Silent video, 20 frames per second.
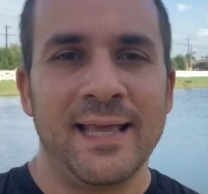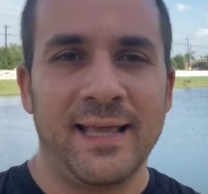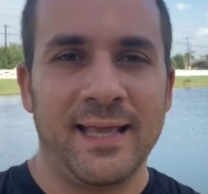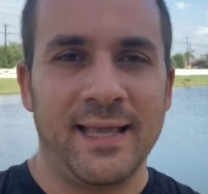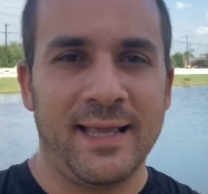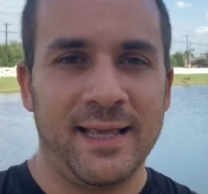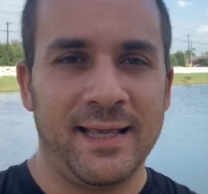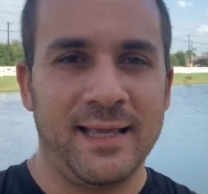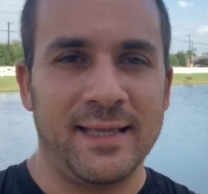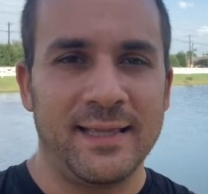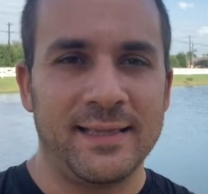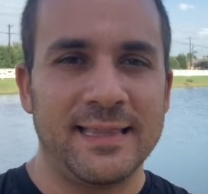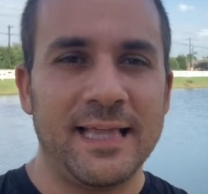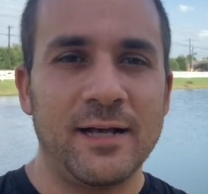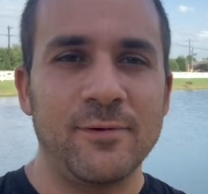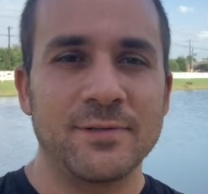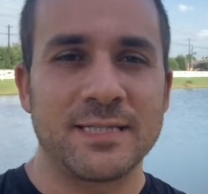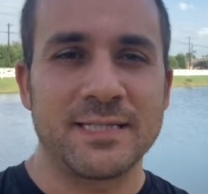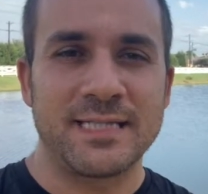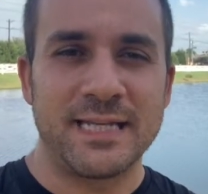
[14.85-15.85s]
And that
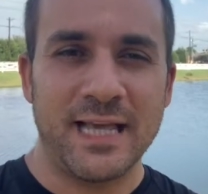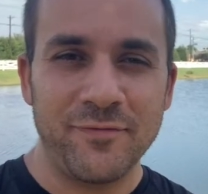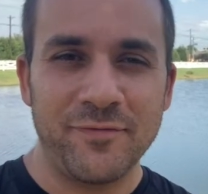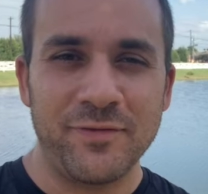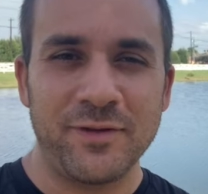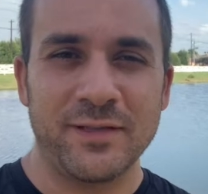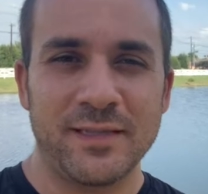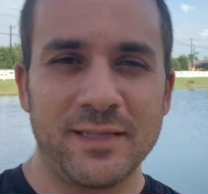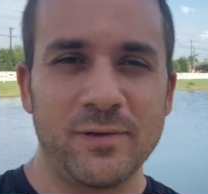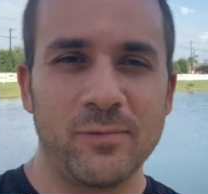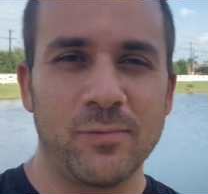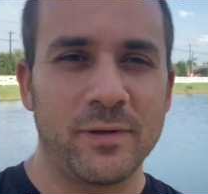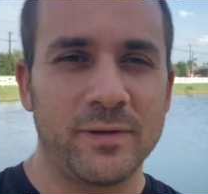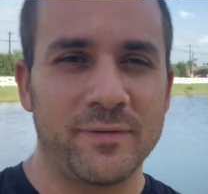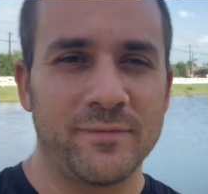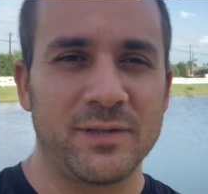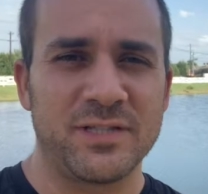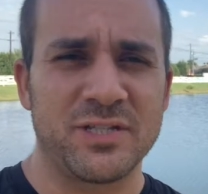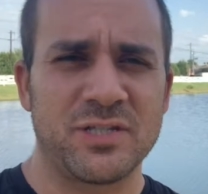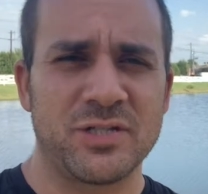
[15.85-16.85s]
was definitely one
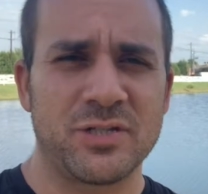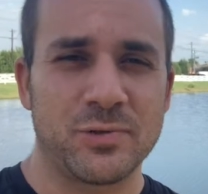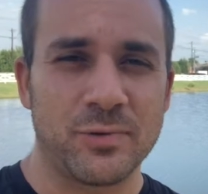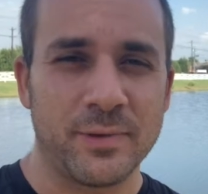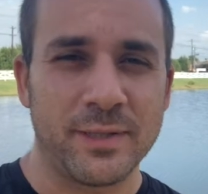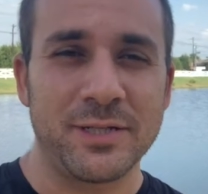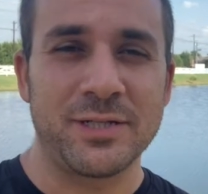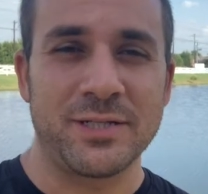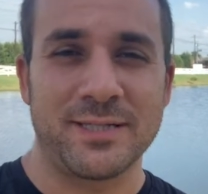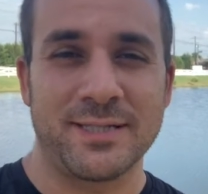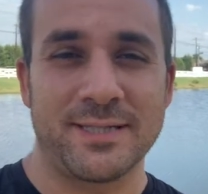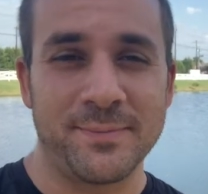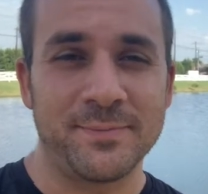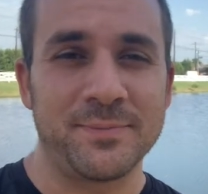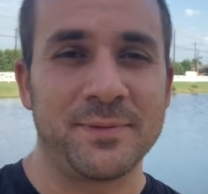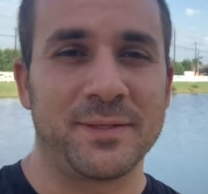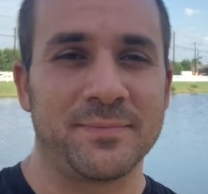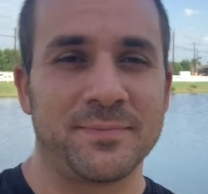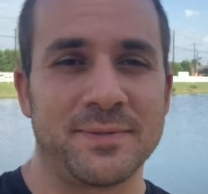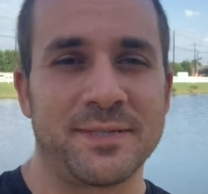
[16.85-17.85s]
of the strangest
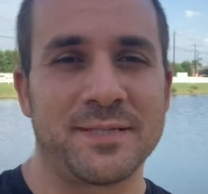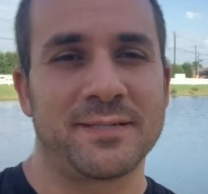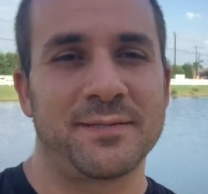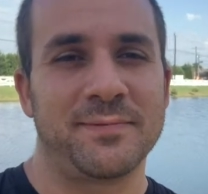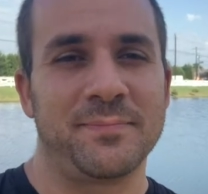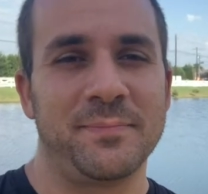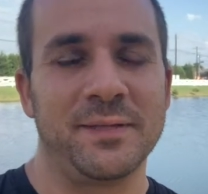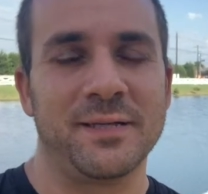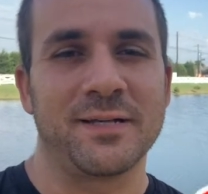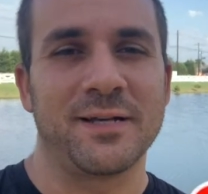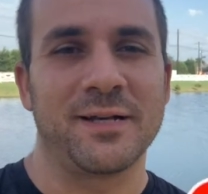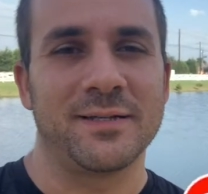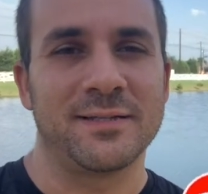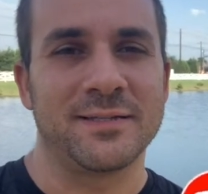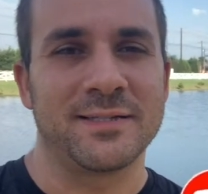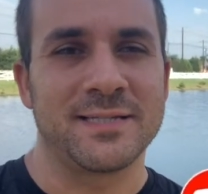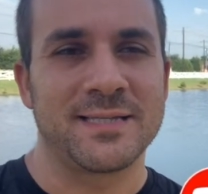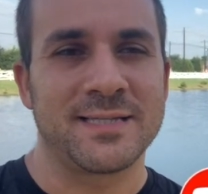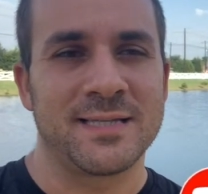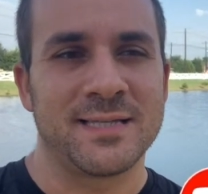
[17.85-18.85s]
symptoms
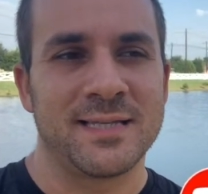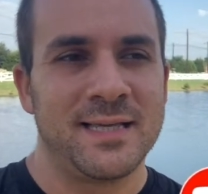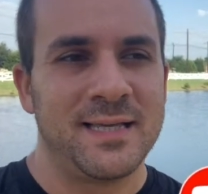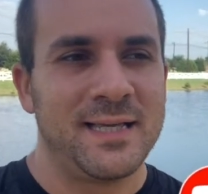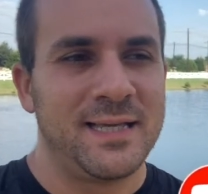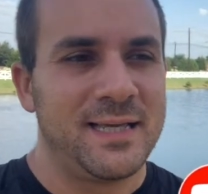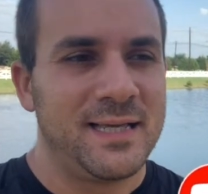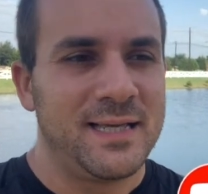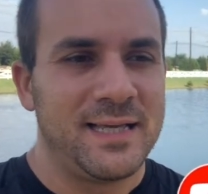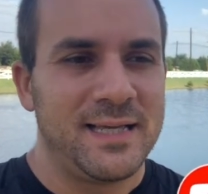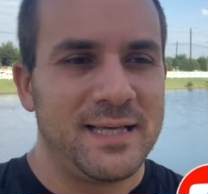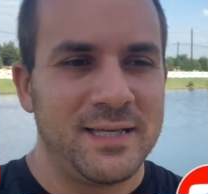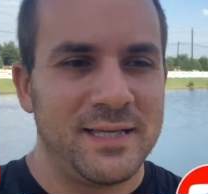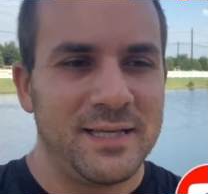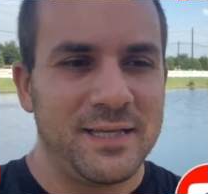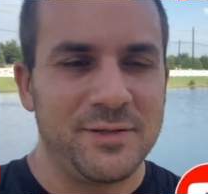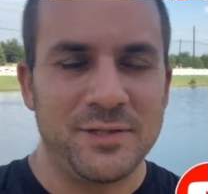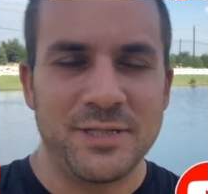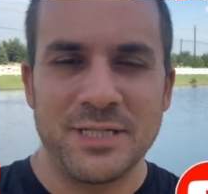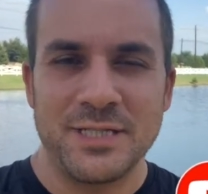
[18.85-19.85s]
because
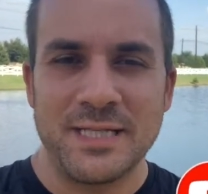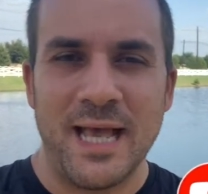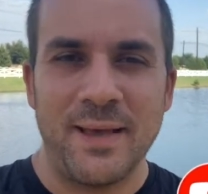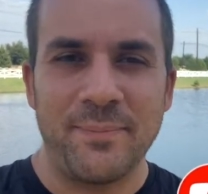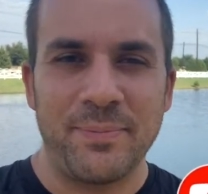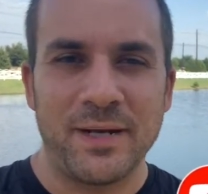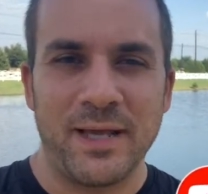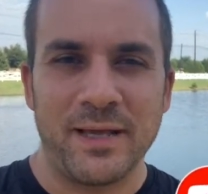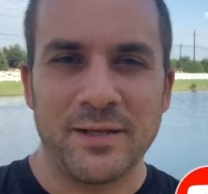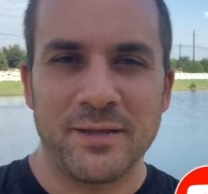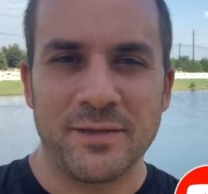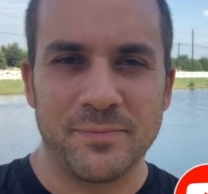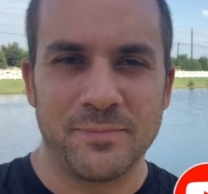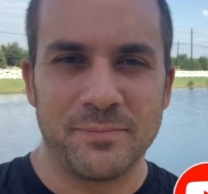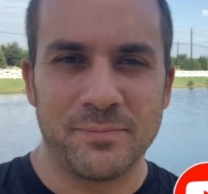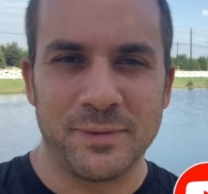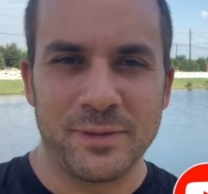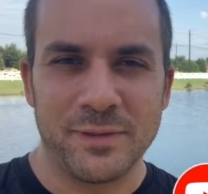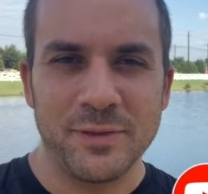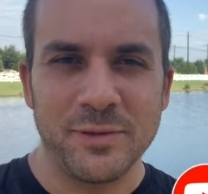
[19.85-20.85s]
it just happened out of the
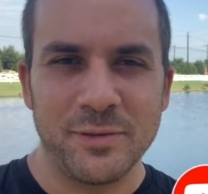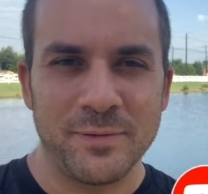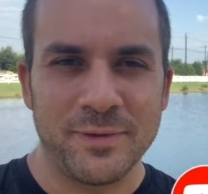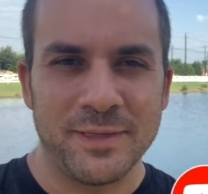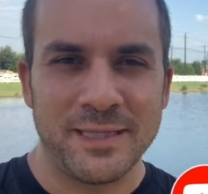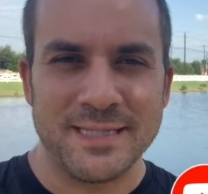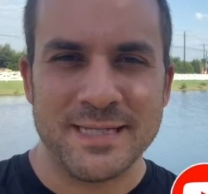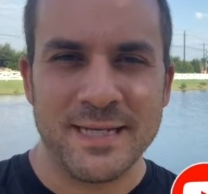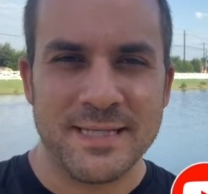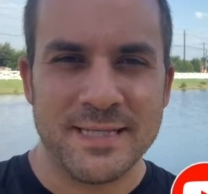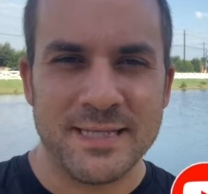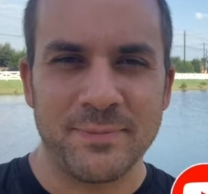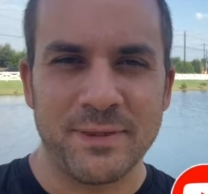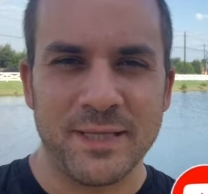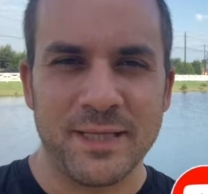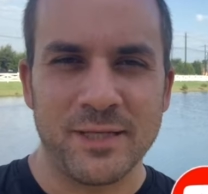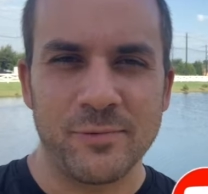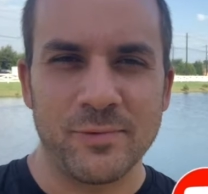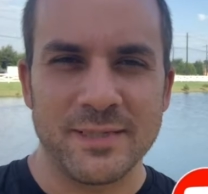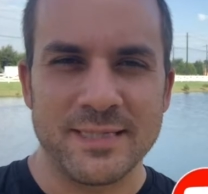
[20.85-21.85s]
blue and that's not
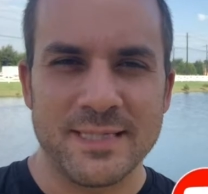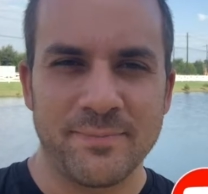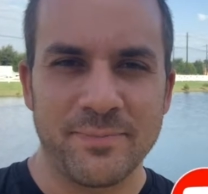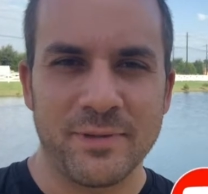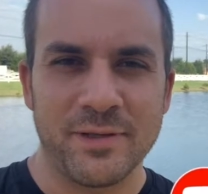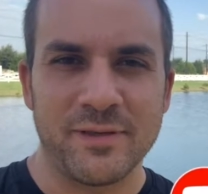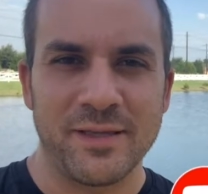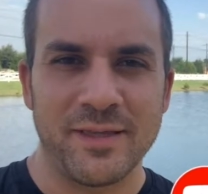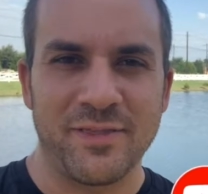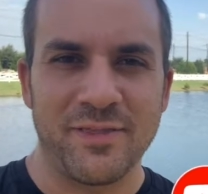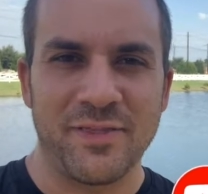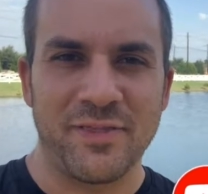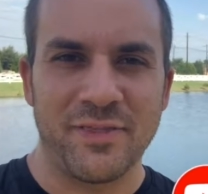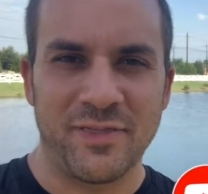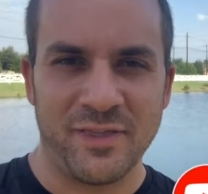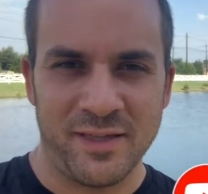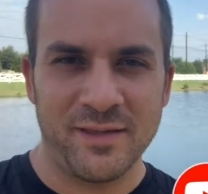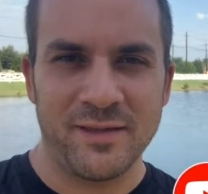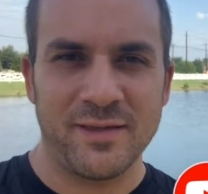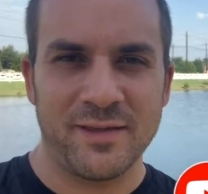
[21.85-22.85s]
something you would typically
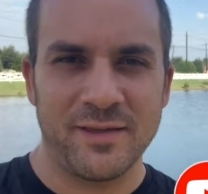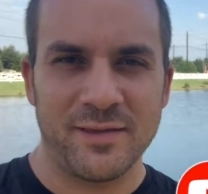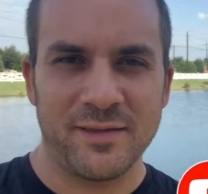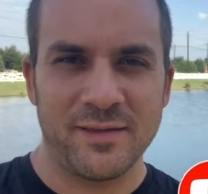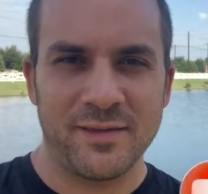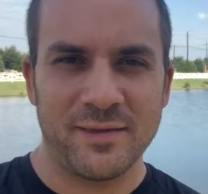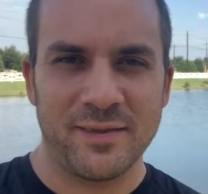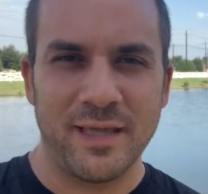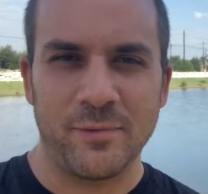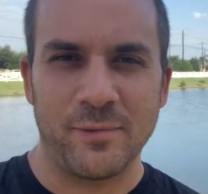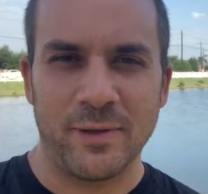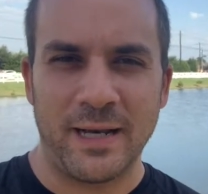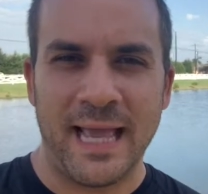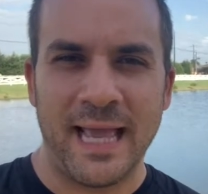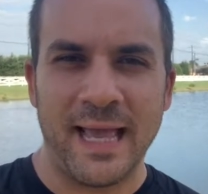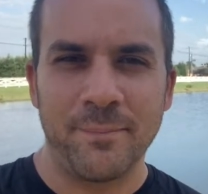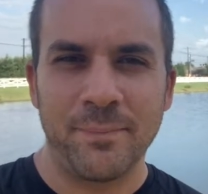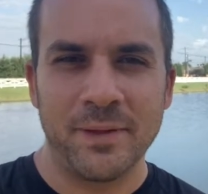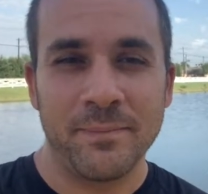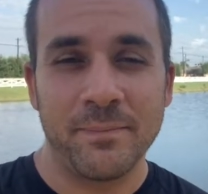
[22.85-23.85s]
think that would
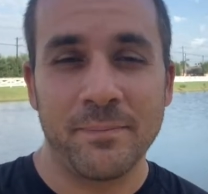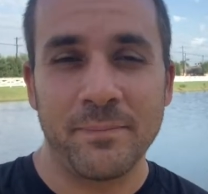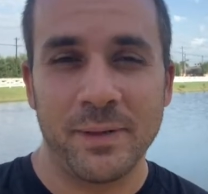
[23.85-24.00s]
happen.